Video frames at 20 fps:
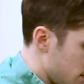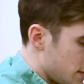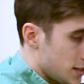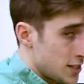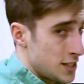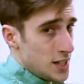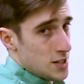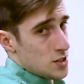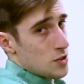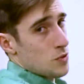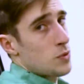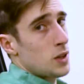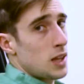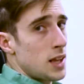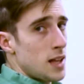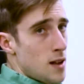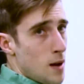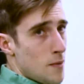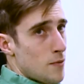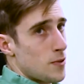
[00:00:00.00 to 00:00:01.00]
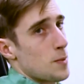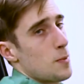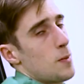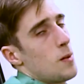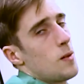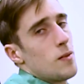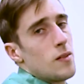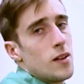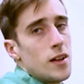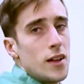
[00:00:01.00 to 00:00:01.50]
The seats are really
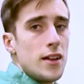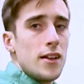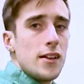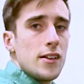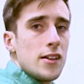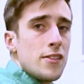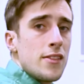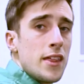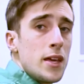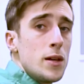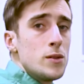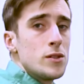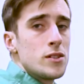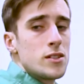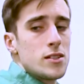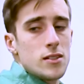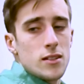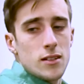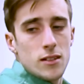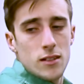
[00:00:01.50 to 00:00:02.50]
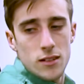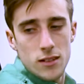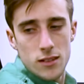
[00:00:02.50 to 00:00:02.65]
comfortable. They use